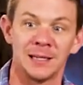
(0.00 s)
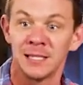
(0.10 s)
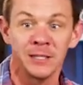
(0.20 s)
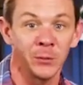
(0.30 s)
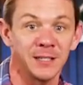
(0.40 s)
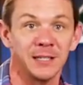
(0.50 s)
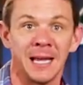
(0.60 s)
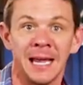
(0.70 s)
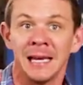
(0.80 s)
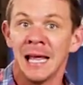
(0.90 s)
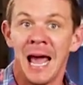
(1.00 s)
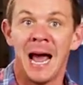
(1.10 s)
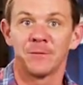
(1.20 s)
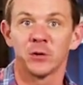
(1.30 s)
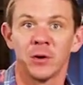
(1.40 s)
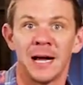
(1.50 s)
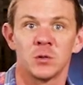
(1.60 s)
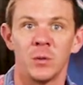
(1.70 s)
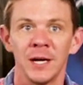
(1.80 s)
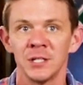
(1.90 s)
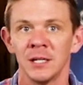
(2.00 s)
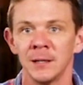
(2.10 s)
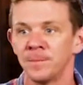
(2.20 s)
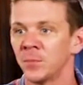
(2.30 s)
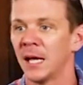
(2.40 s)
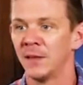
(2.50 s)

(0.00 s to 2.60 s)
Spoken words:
continuing to date after graduation,